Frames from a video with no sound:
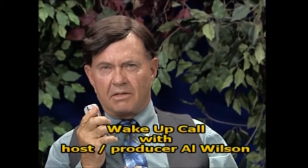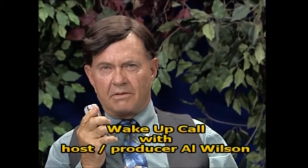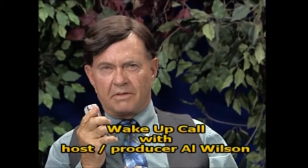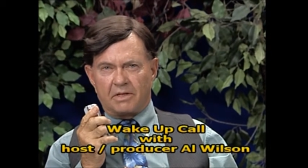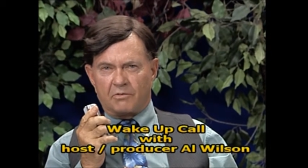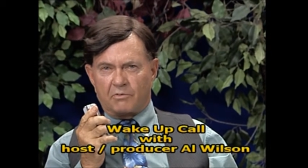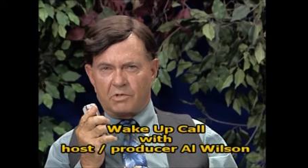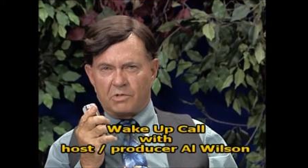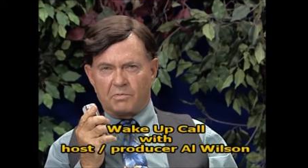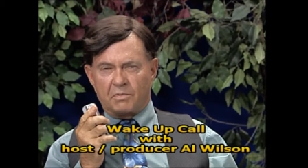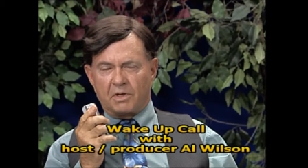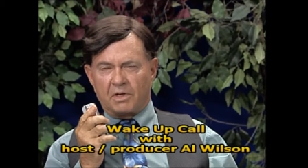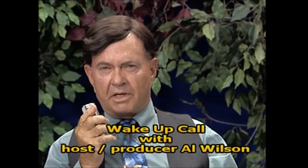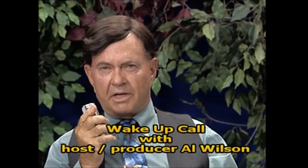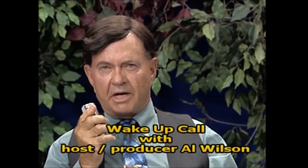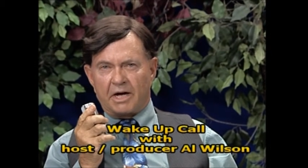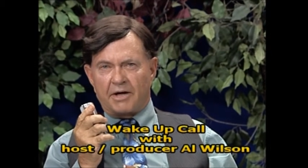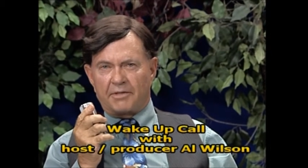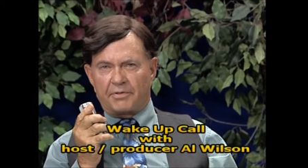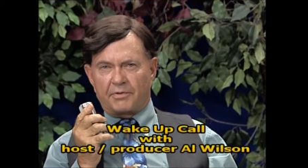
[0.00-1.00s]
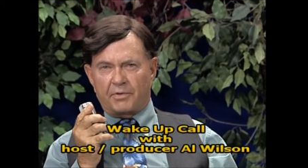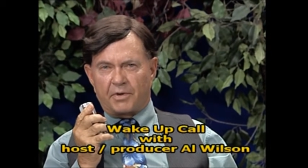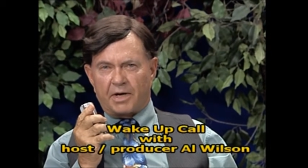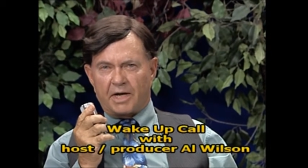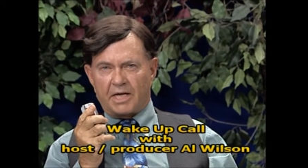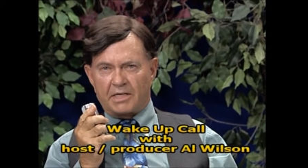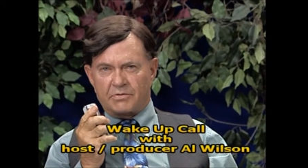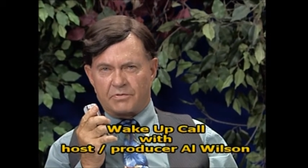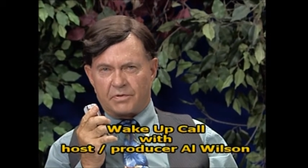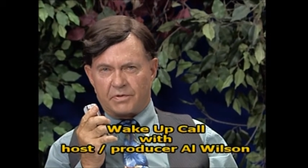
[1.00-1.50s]
that was merely
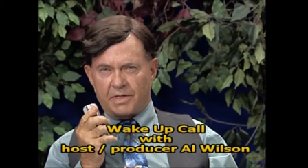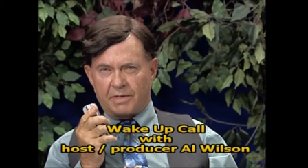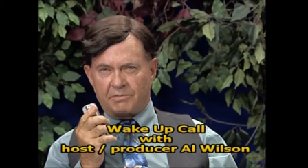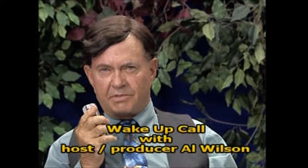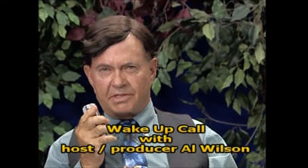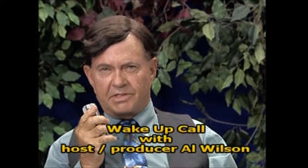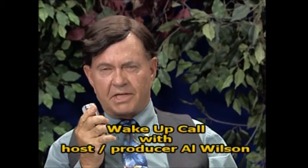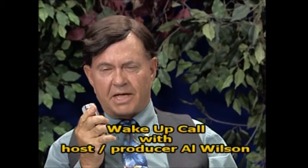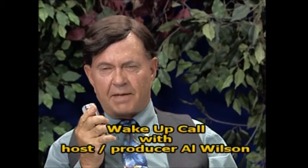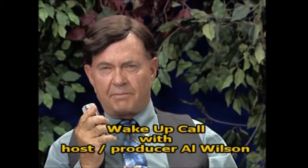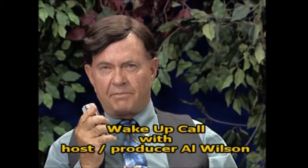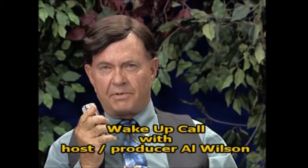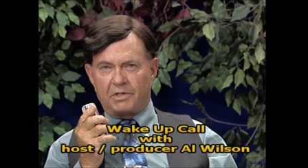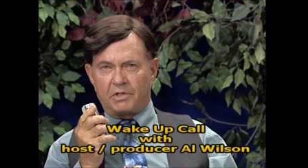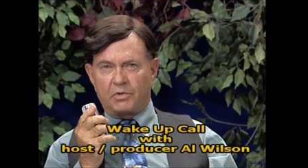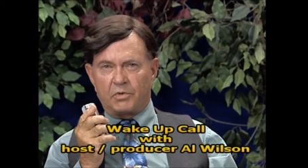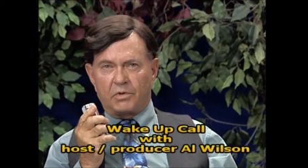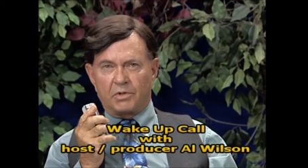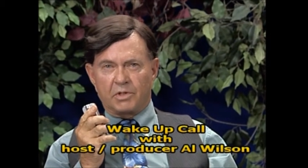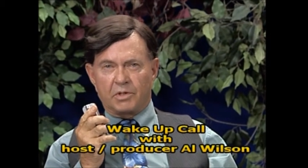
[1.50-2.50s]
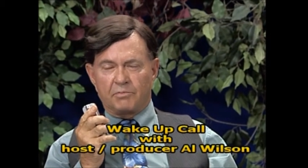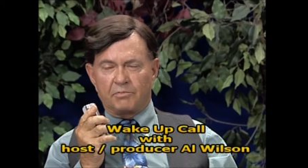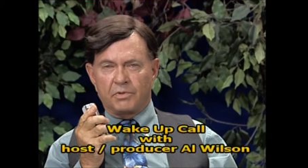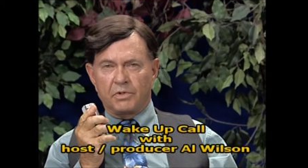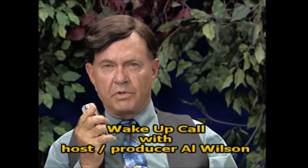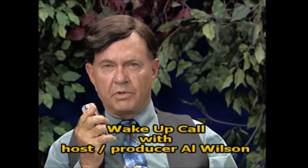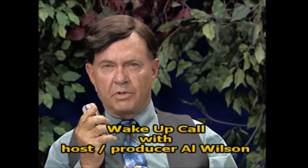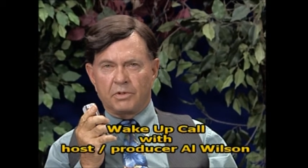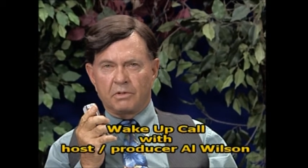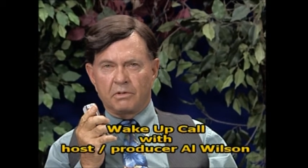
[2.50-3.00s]
authorized for them to type into a
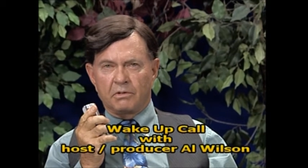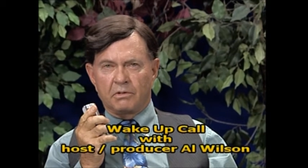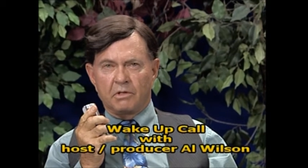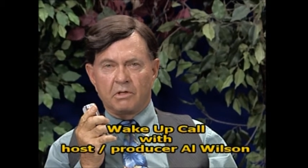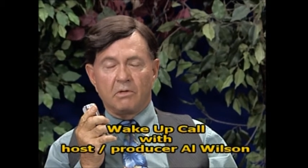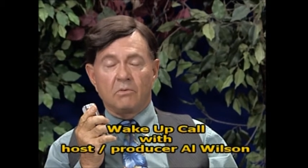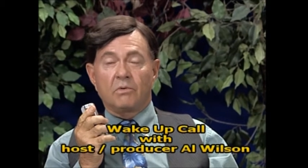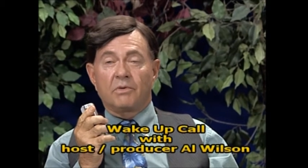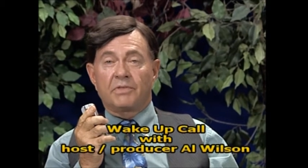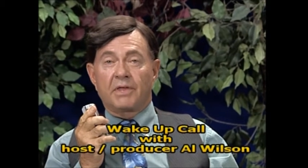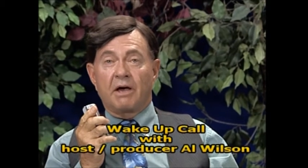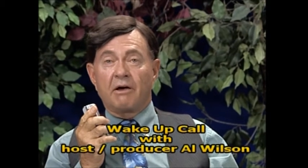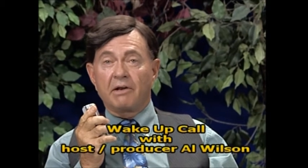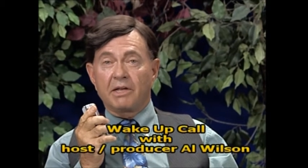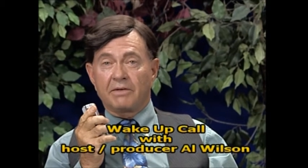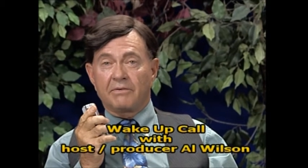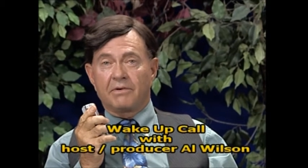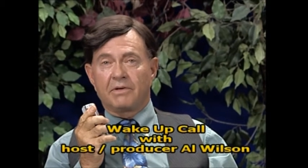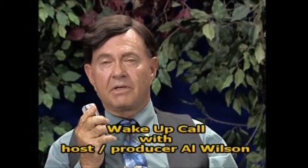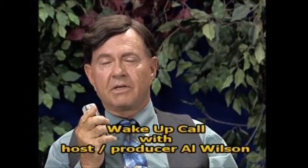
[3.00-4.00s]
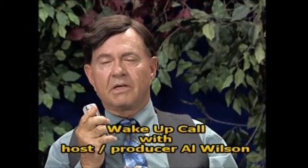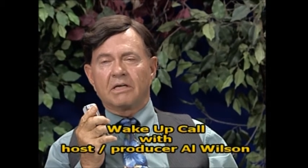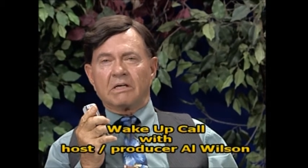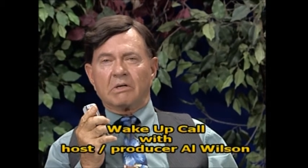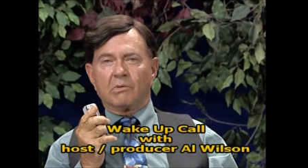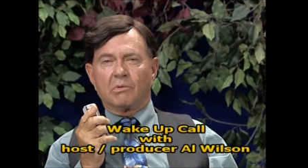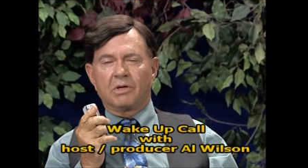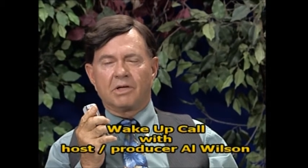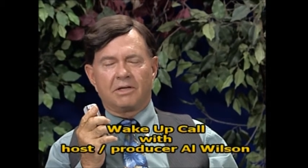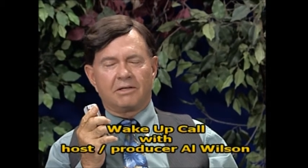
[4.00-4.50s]
computer without even
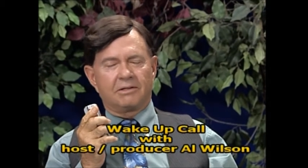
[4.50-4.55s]
a...